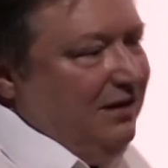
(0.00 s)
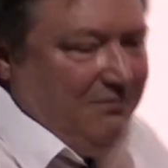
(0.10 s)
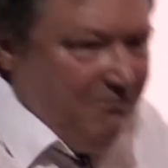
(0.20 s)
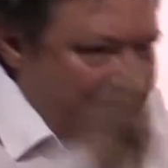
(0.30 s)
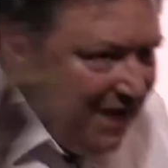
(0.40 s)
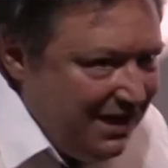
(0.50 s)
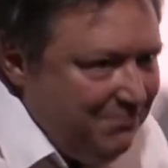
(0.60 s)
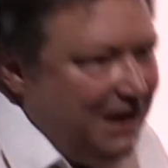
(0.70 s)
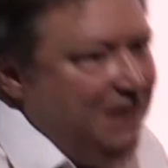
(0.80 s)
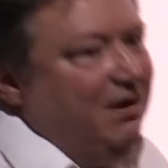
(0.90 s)
Many,
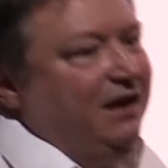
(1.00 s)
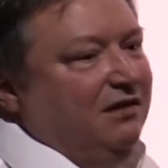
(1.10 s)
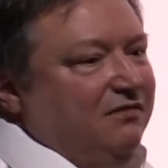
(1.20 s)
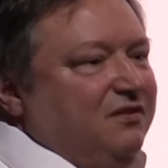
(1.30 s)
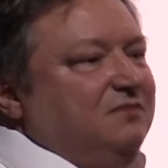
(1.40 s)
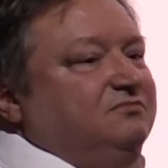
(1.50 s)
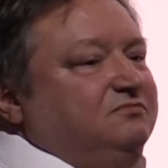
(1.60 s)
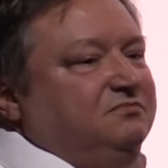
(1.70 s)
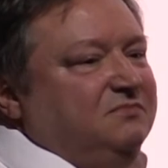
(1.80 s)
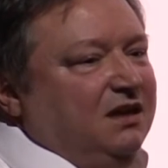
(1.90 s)
many, many of them.
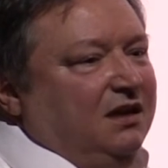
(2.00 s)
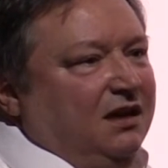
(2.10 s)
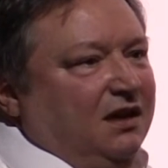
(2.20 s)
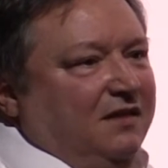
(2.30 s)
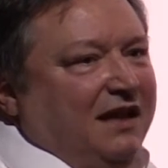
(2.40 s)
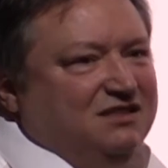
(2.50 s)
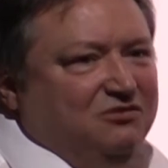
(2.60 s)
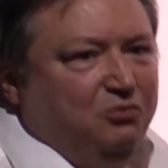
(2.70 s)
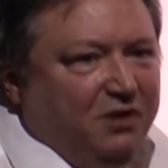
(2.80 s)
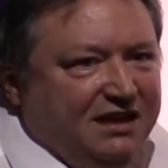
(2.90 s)
That's a
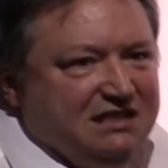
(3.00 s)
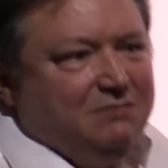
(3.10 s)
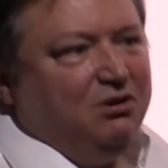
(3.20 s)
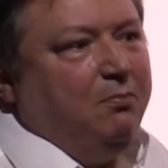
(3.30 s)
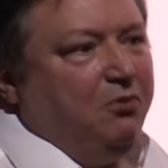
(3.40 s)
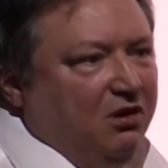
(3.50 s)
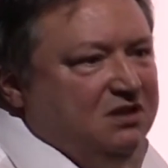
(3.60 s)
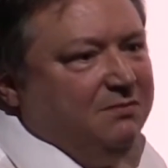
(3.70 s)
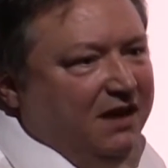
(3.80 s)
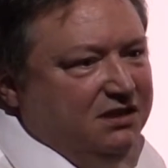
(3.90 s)
reasonable
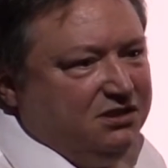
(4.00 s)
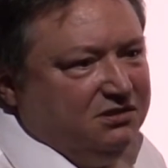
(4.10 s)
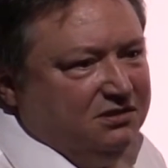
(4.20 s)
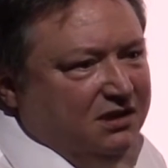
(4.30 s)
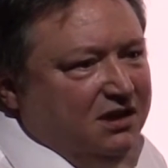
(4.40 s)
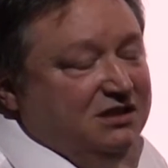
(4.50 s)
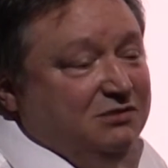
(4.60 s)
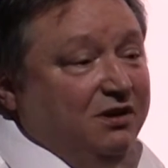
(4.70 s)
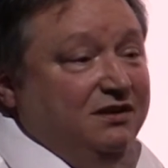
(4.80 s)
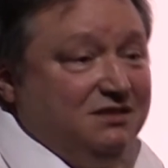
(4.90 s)
approximation to
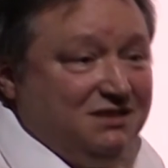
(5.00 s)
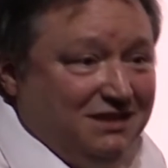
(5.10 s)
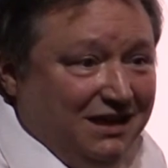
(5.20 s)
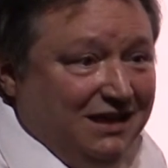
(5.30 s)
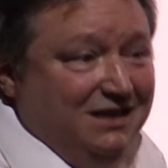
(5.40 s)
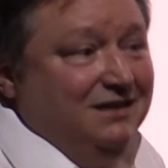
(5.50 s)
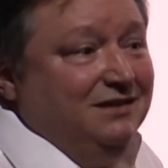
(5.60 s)
what you see